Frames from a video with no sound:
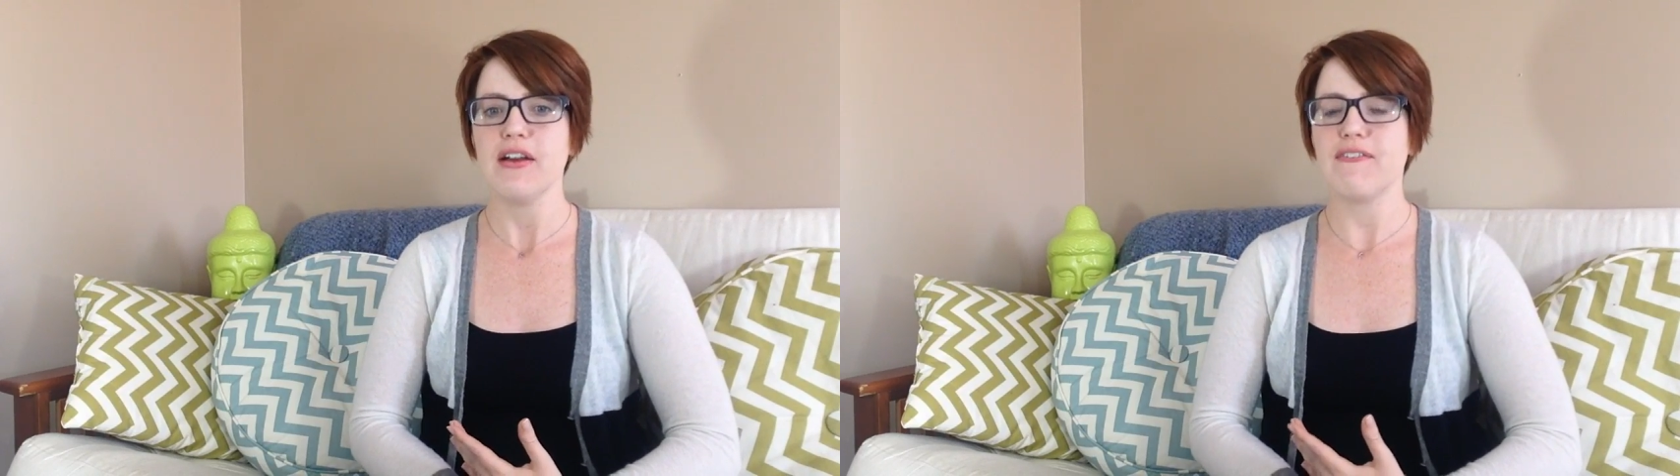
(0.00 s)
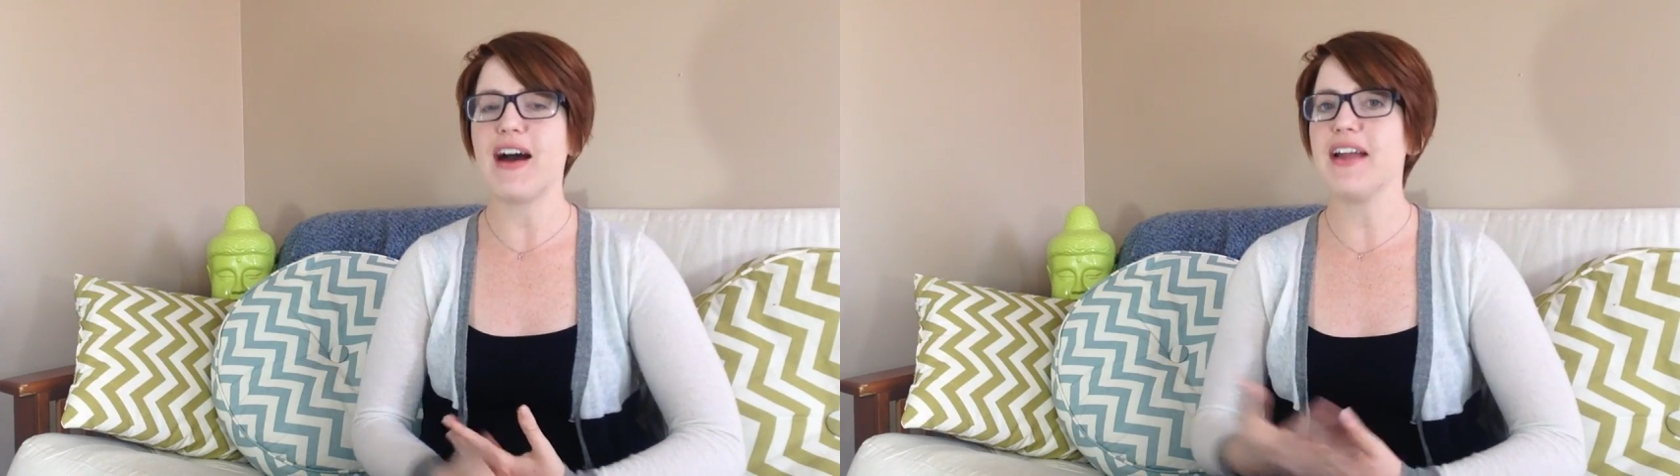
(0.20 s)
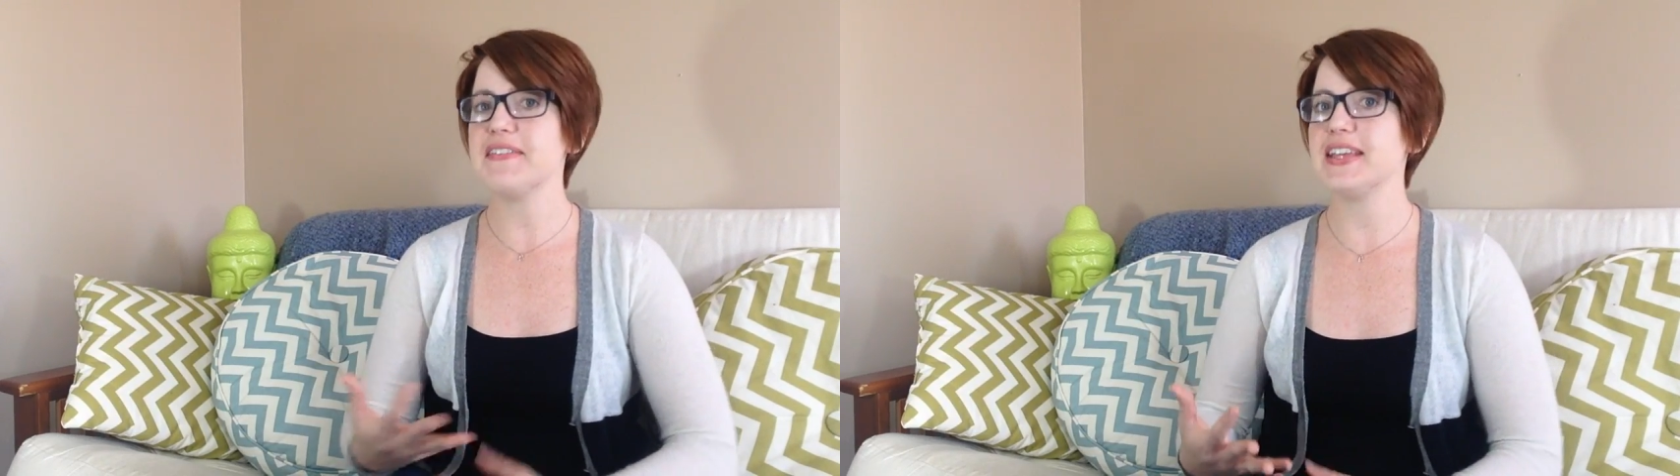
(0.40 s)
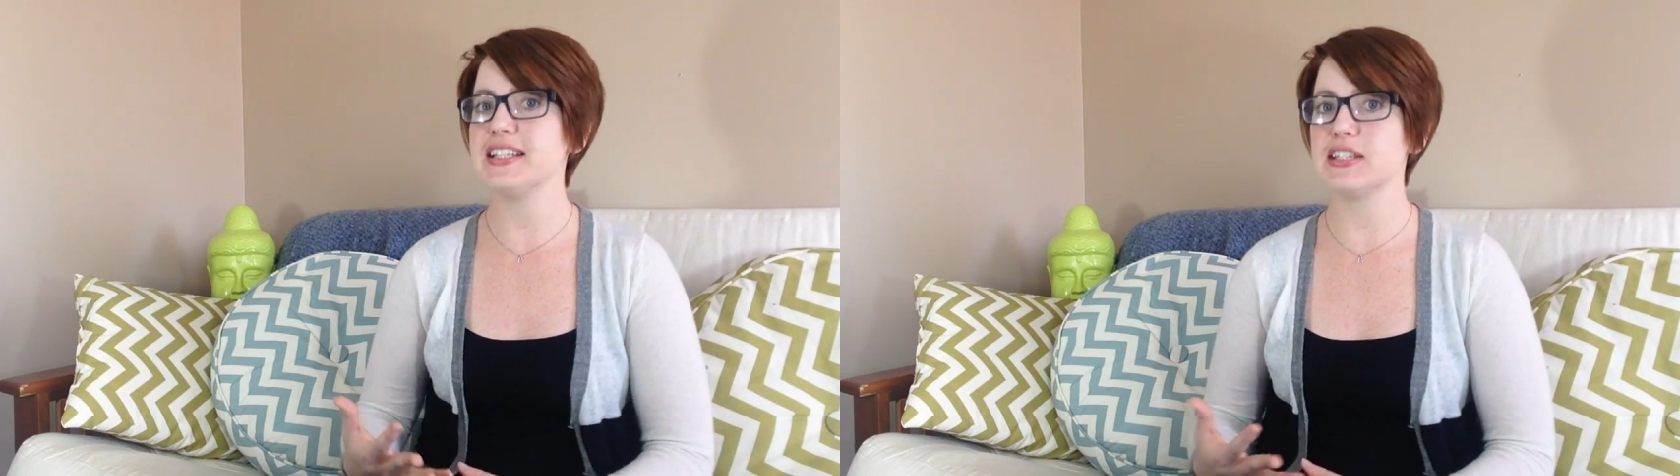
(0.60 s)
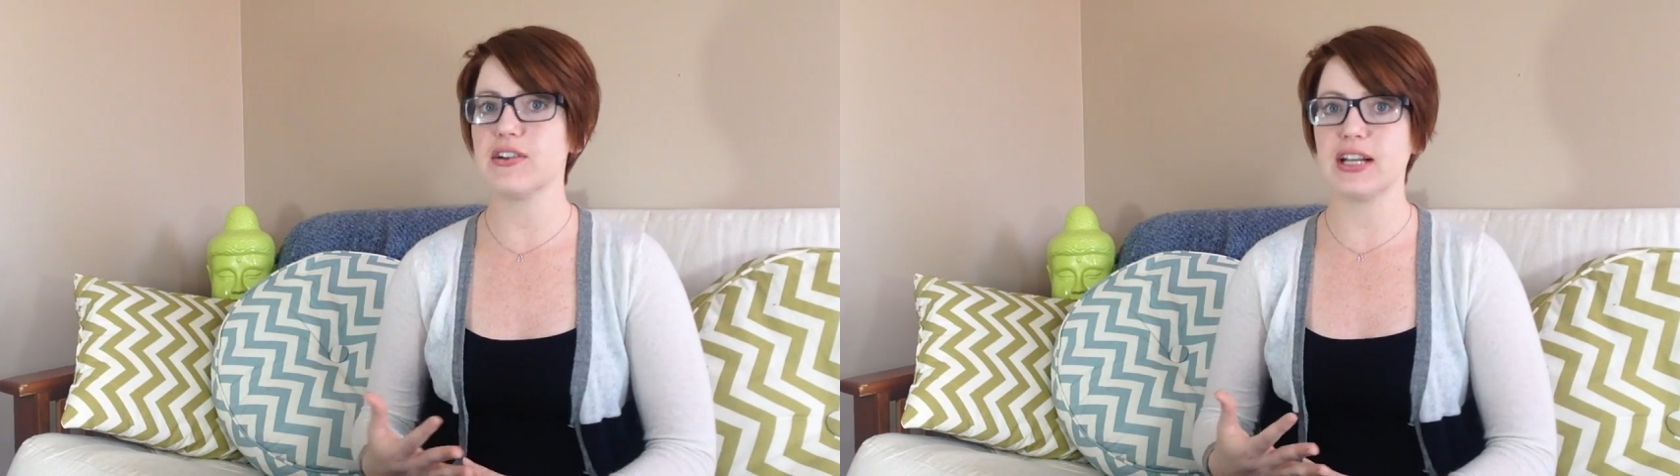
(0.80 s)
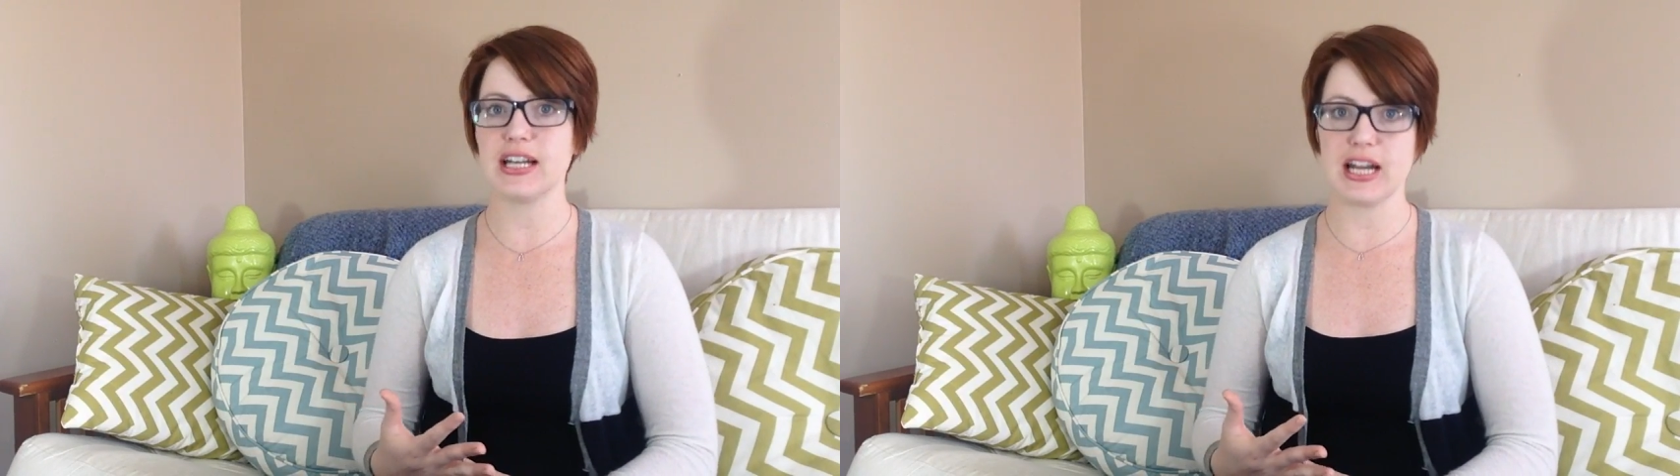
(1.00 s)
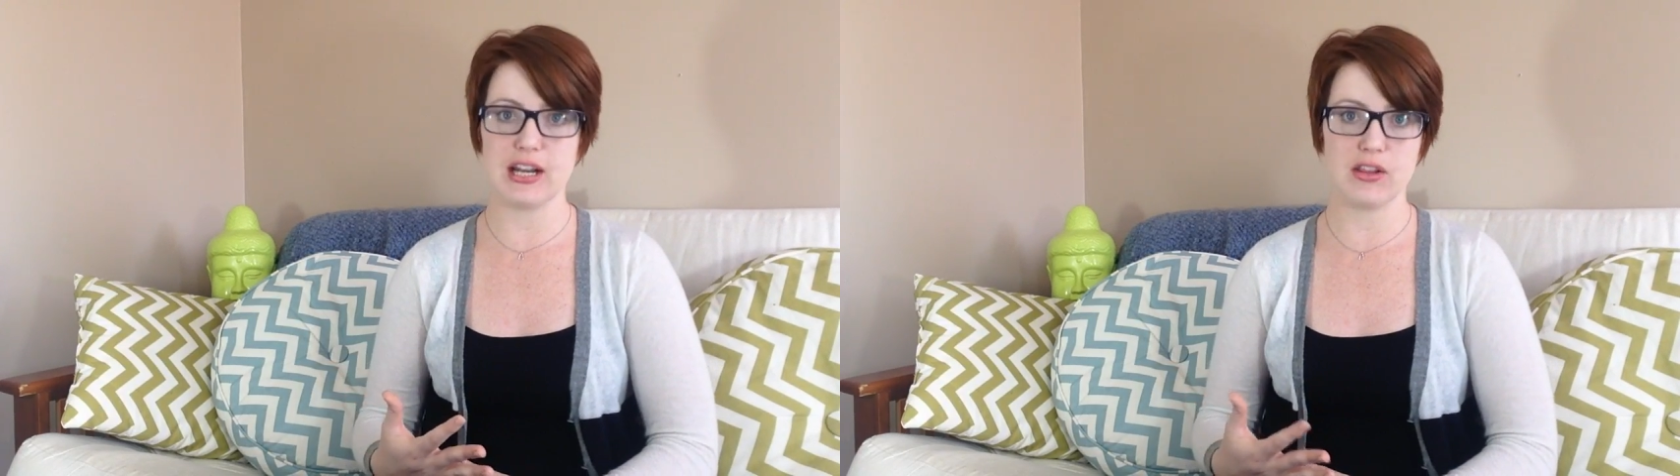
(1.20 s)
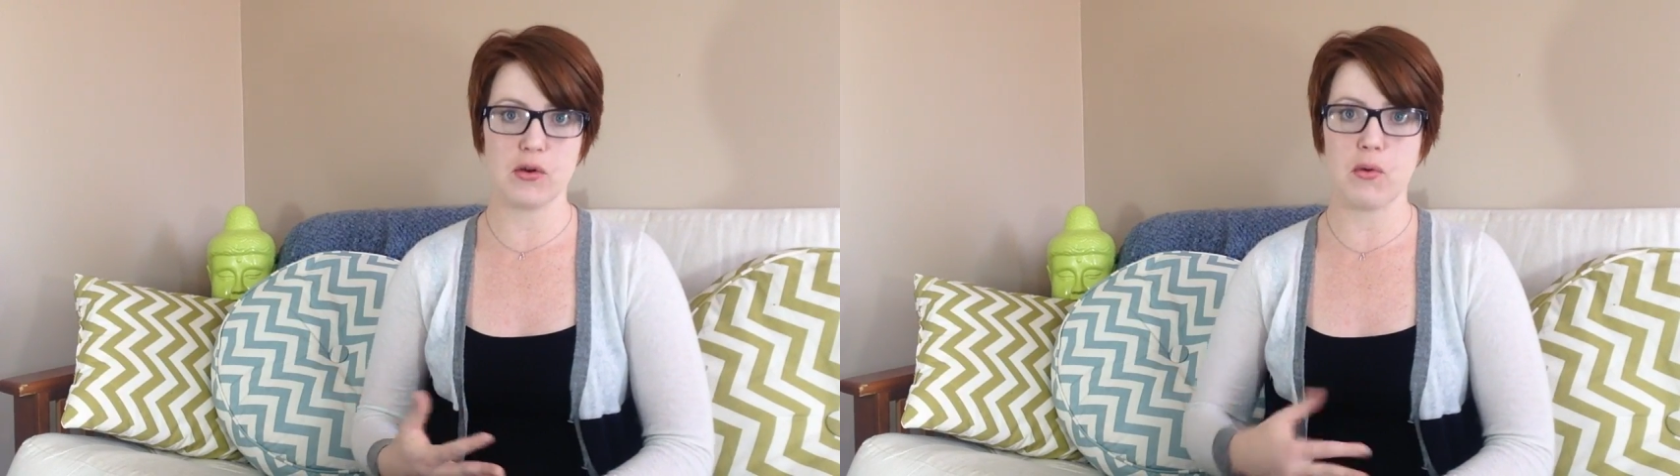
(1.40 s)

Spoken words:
5 things they're going to need in their